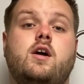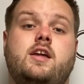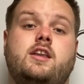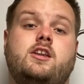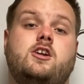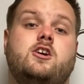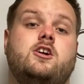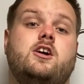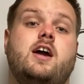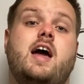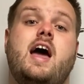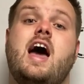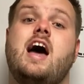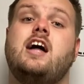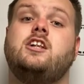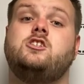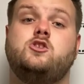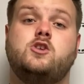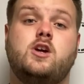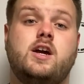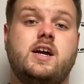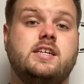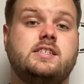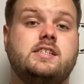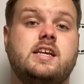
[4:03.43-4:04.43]
and your
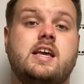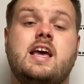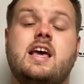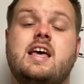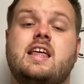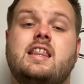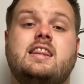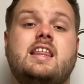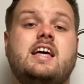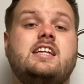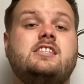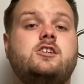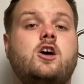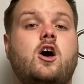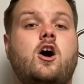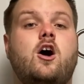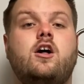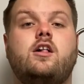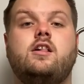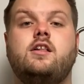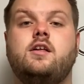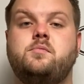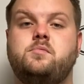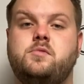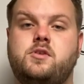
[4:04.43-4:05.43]
address, that's
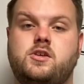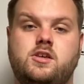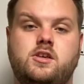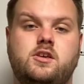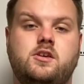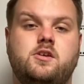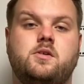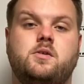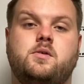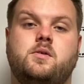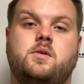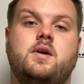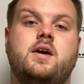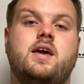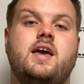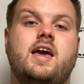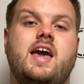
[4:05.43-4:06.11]
all up to you.